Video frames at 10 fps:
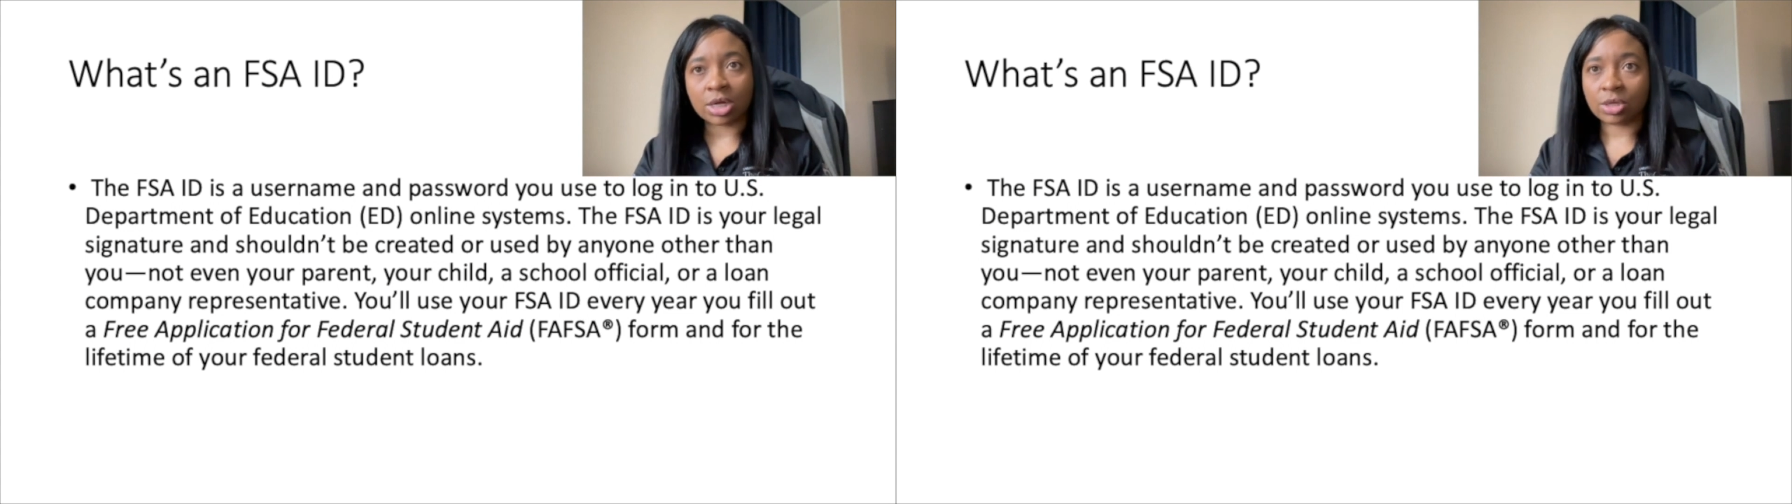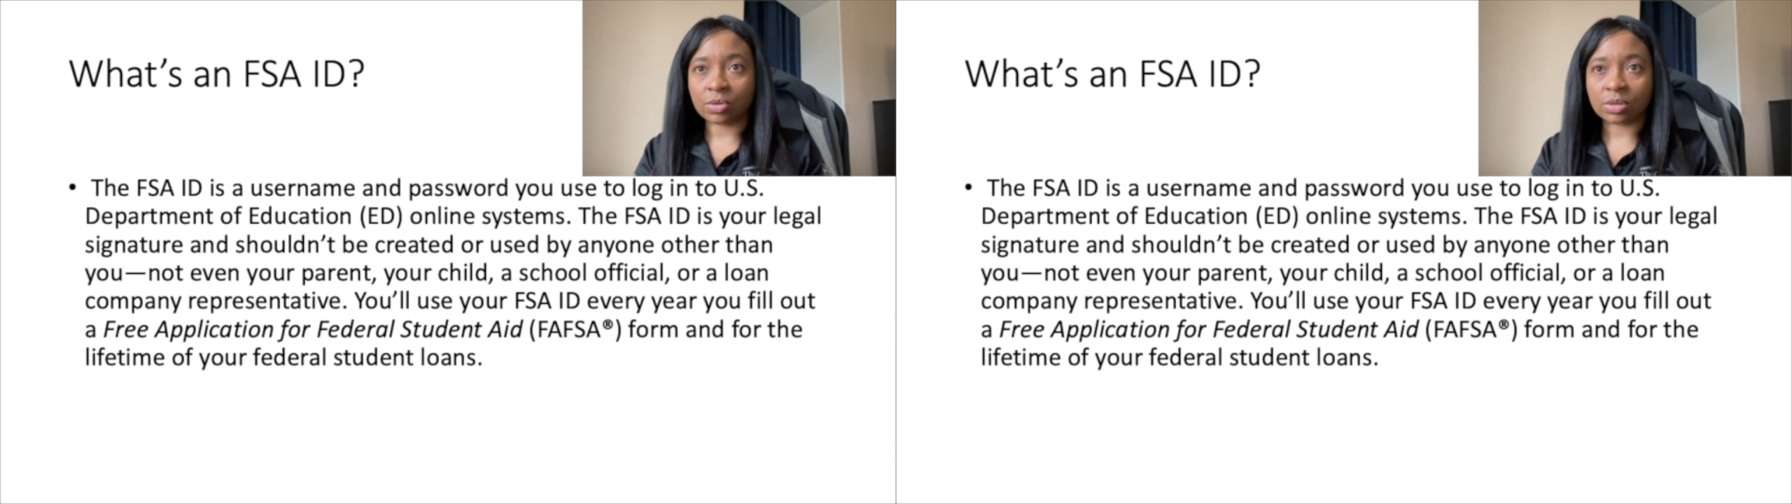
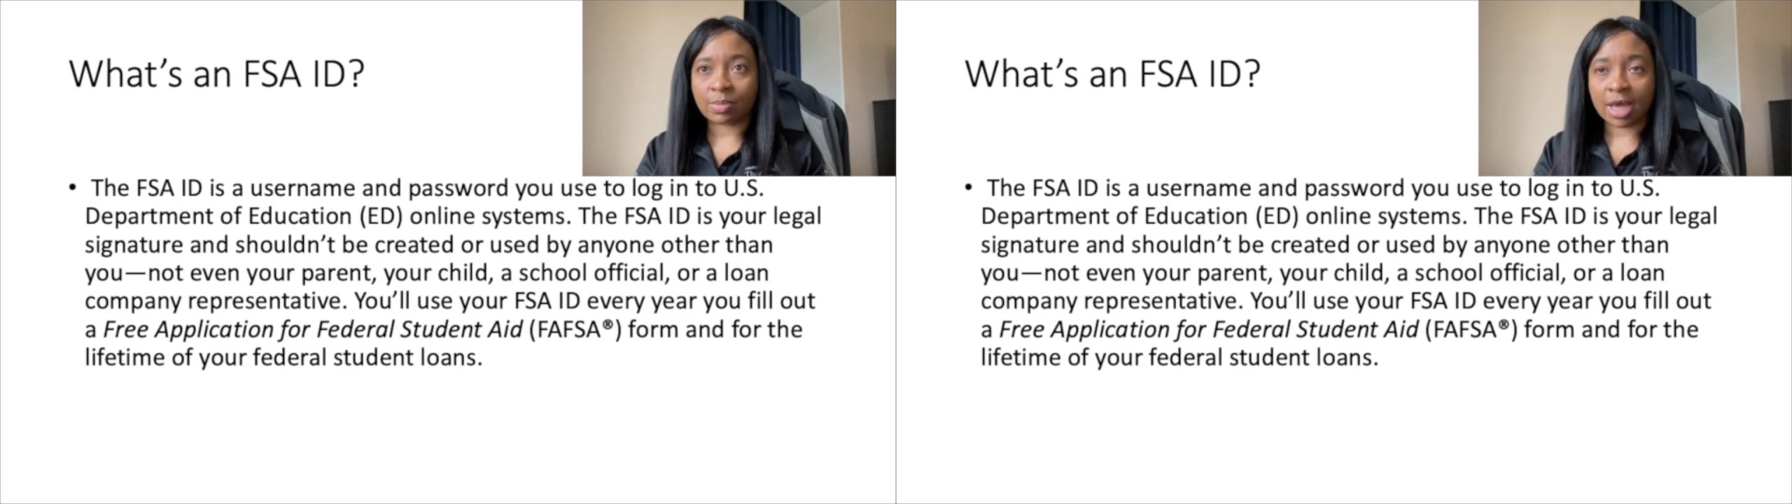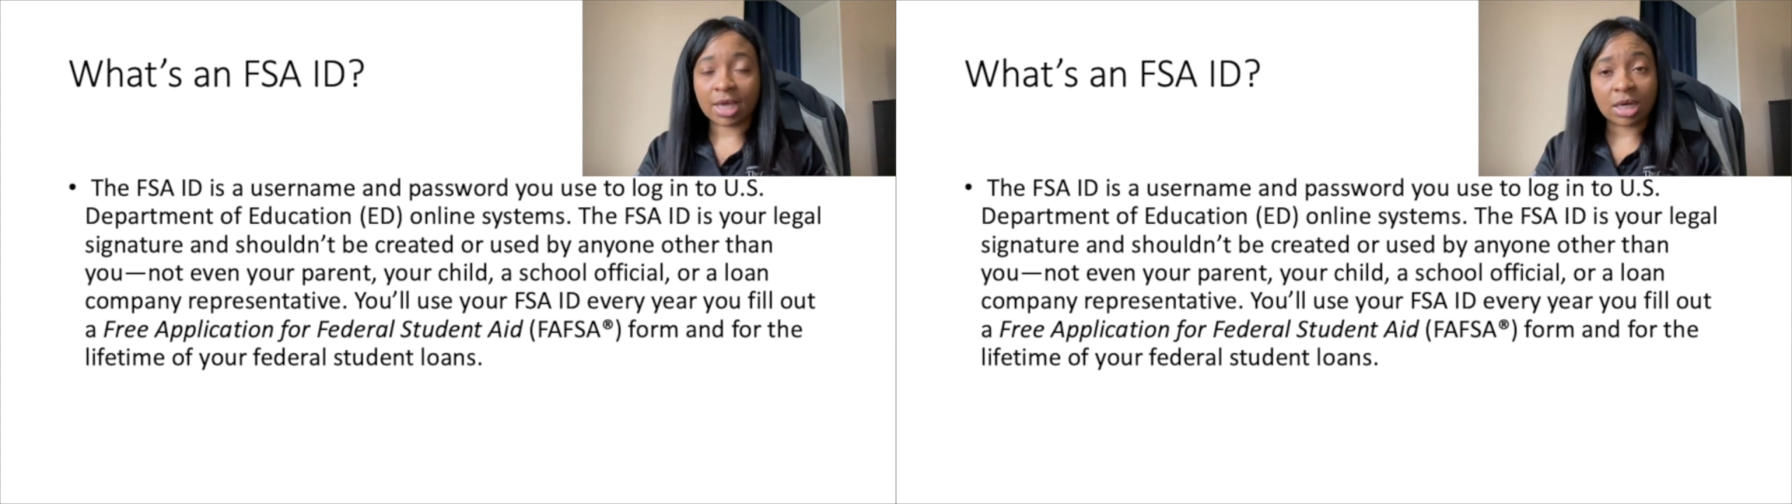or used
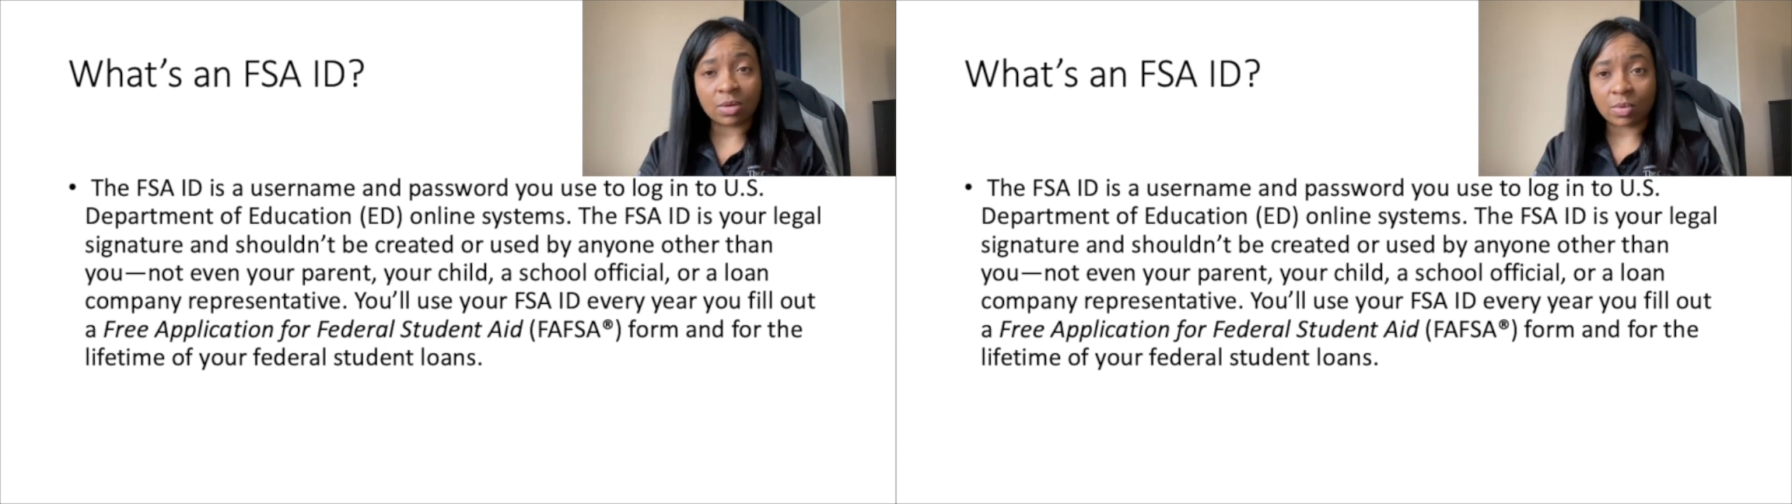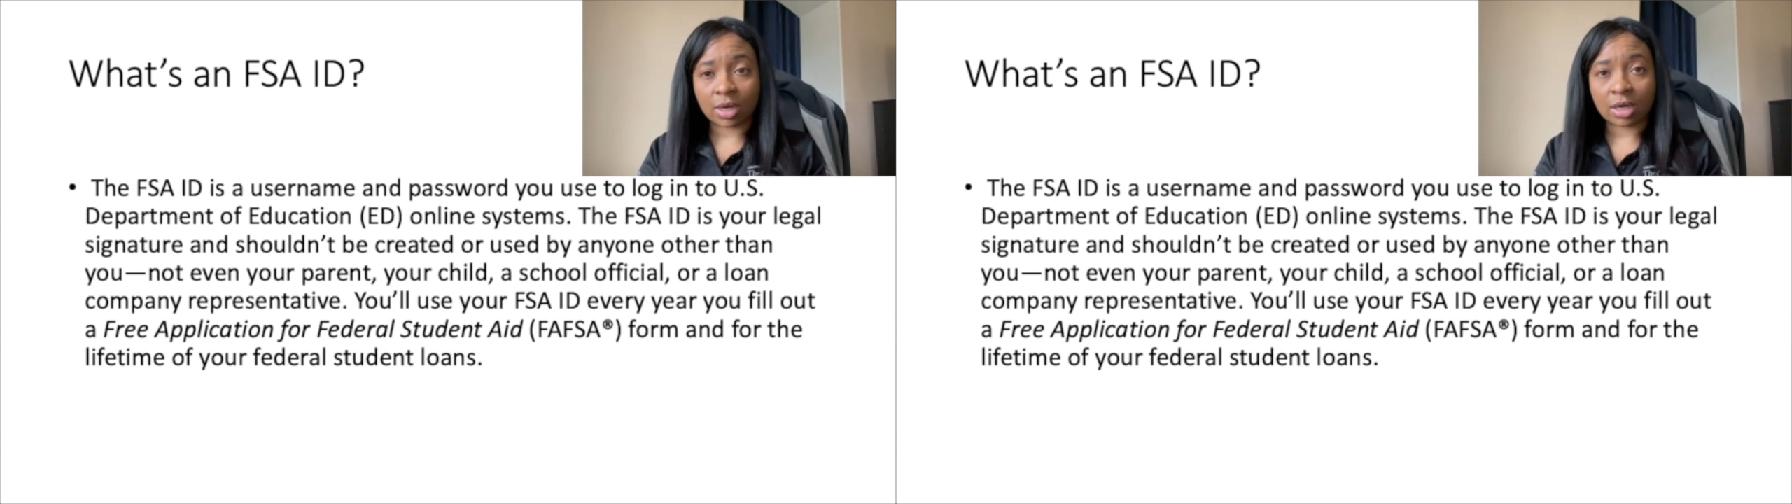by
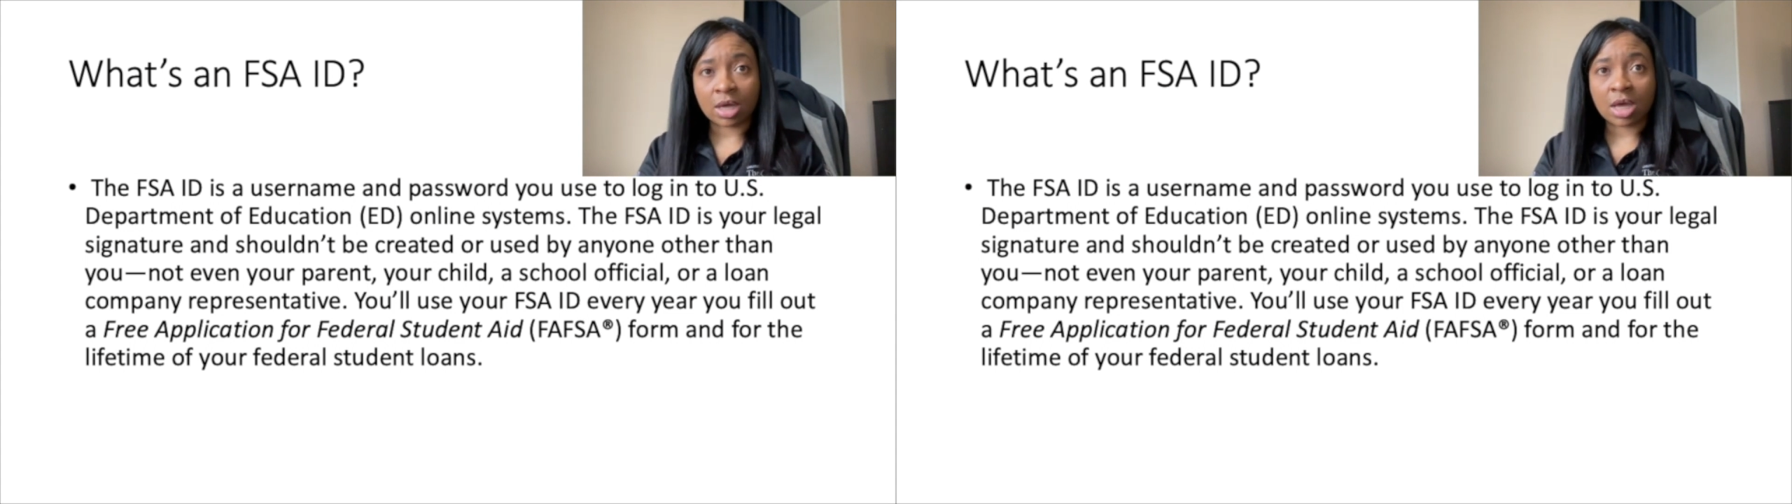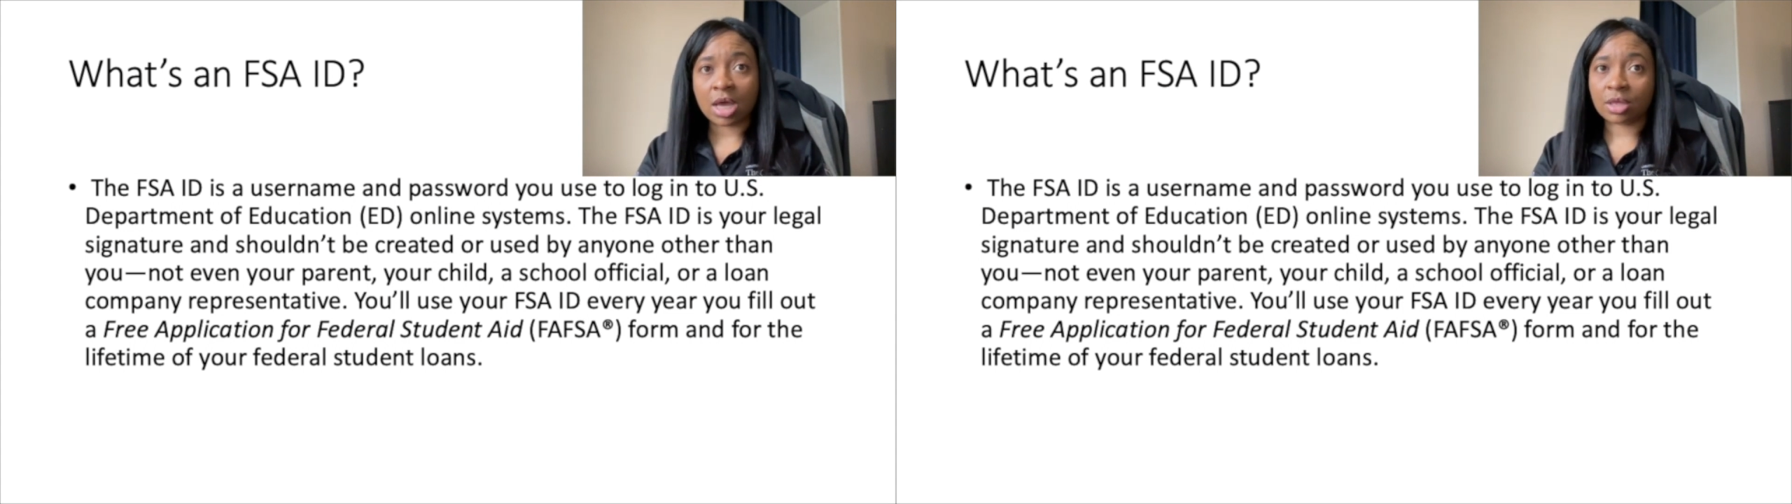anyone